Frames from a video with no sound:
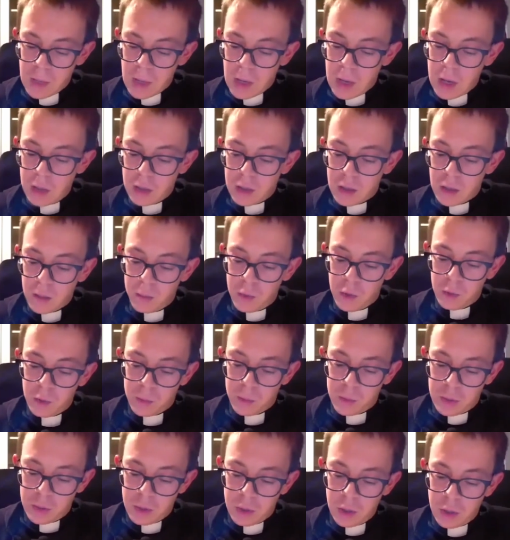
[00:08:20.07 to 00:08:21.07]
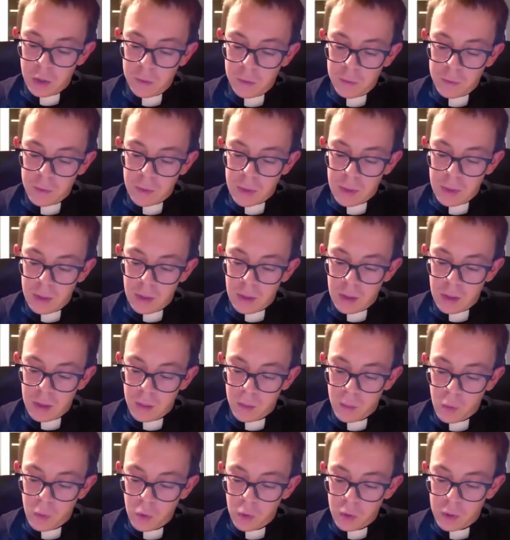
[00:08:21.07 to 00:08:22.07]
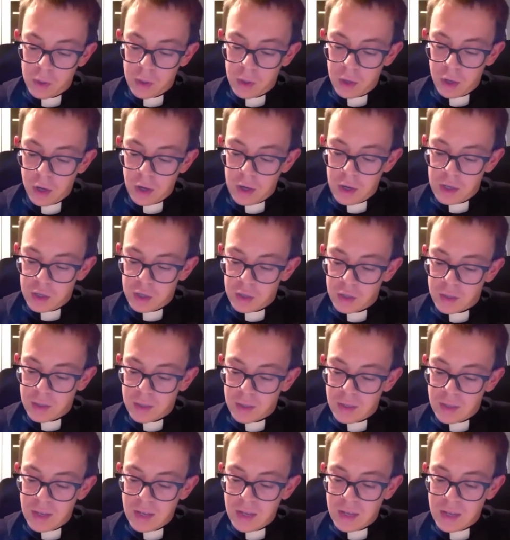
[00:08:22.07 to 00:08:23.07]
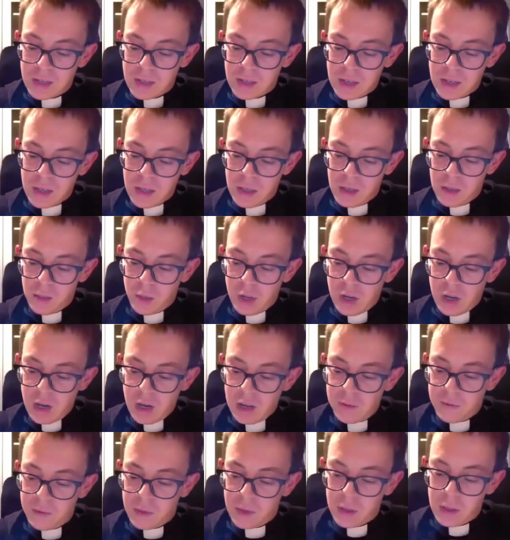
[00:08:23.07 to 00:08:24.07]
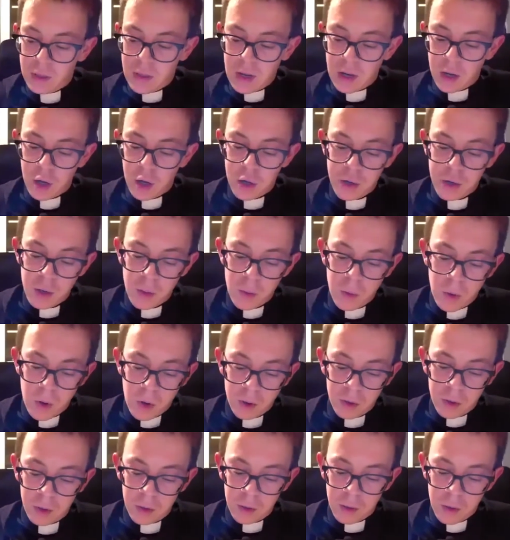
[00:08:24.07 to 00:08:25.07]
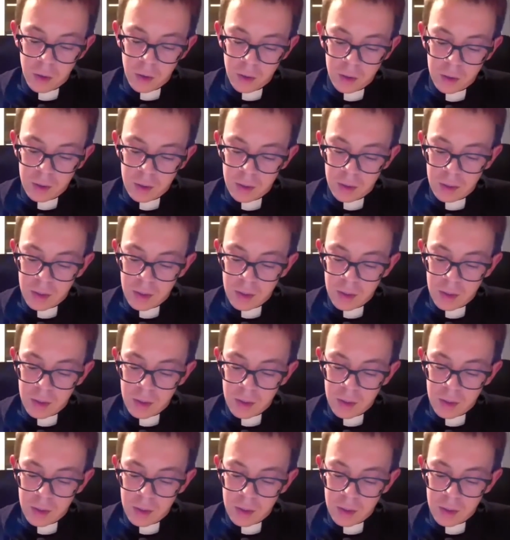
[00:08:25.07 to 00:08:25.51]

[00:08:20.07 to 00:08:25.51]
It can be observed that the more the religion sinks in the belief that there are no other gods,